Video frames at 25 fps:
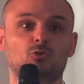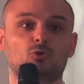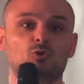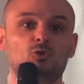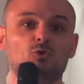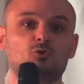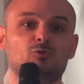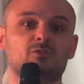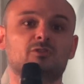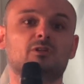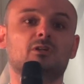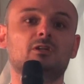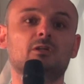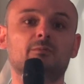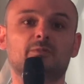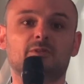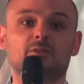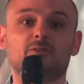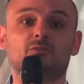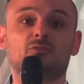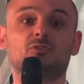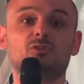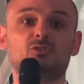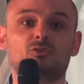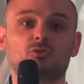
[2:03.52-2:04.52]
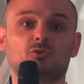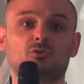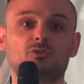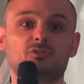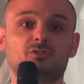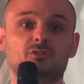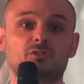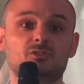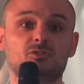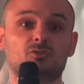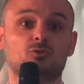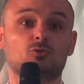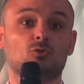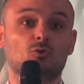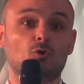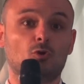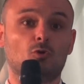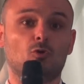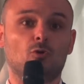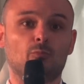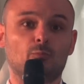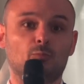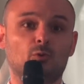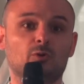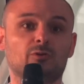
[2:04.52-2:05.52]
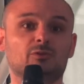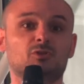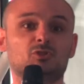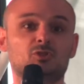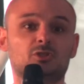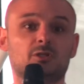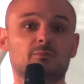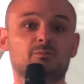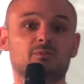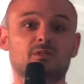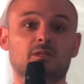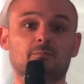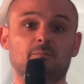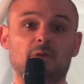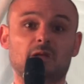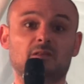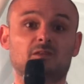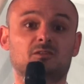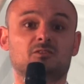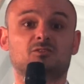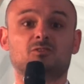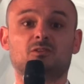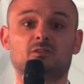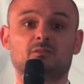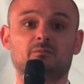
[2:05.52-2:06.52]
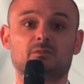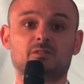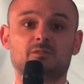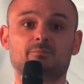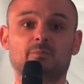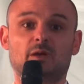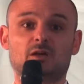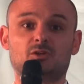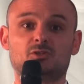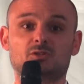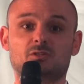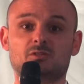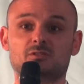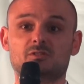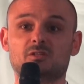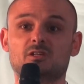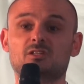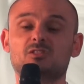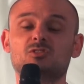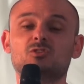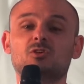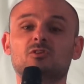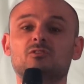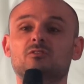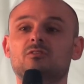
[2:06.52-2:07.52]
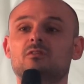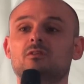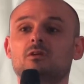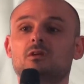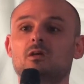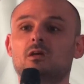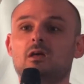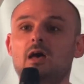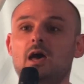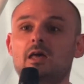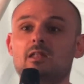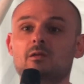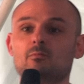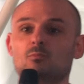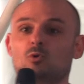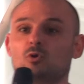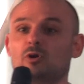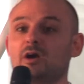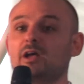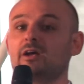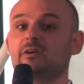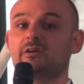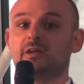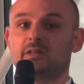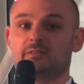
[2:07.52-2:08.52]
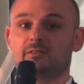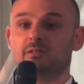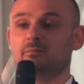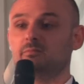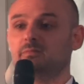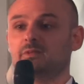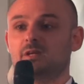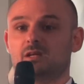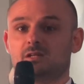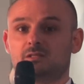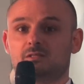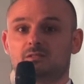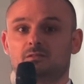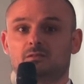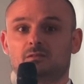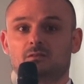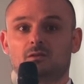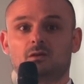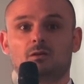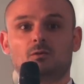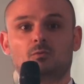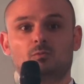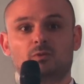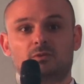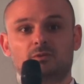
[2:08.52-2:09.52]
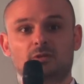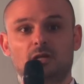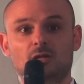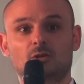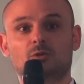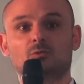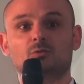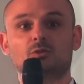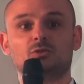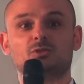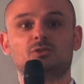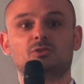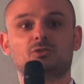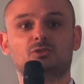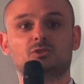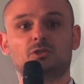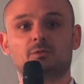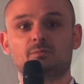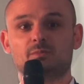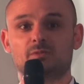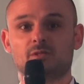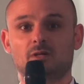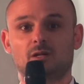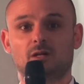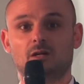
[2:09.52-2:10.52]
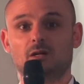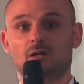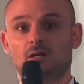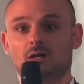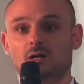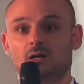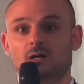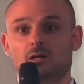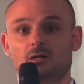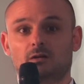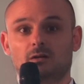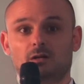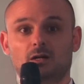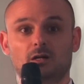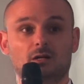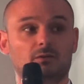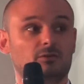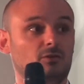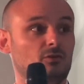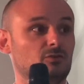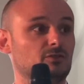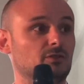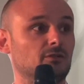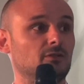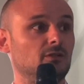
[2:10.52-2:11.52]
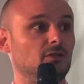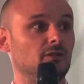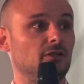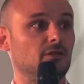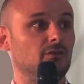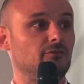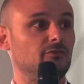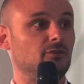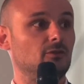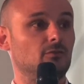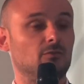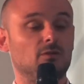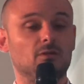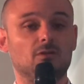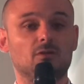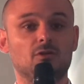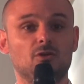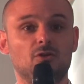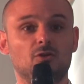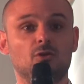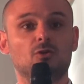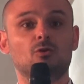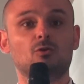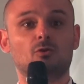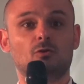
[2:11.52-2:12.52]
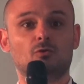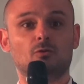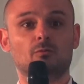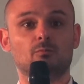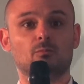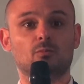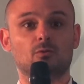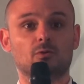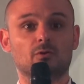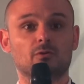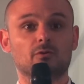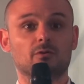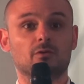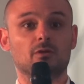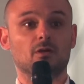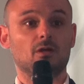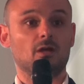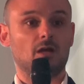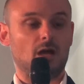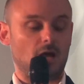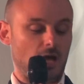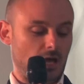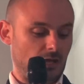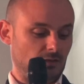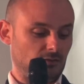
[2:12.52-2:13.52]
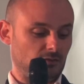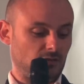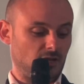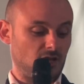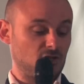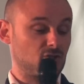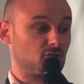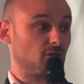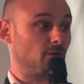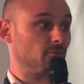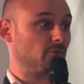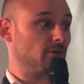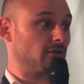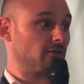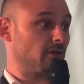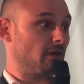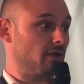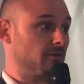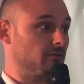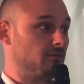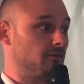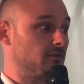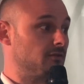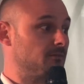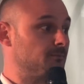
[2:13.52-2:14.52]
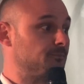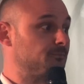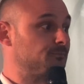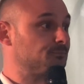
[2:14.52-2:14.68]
to use their limited resources to go on board the ships and make the inspections. It's not anymore a random test. We tell you which ships are using the illegal fuel, you go on board and catch them red-handed.